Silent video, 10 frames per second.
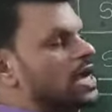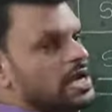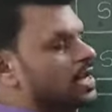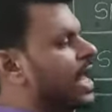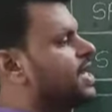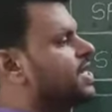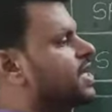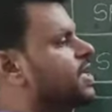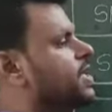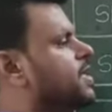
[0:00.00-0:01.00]

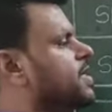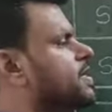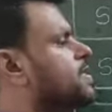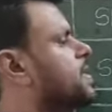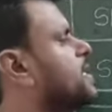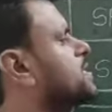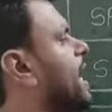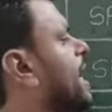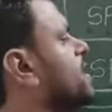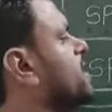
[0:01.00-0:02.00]
90, this
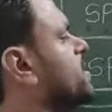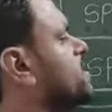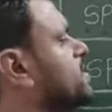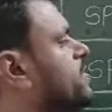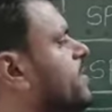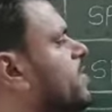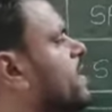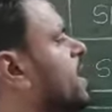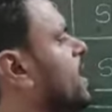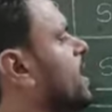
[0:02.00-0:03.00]
and this will
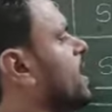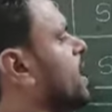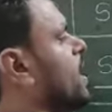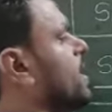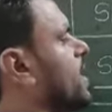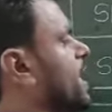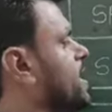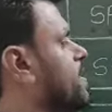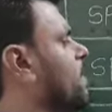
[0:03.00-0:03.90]
be again a 90.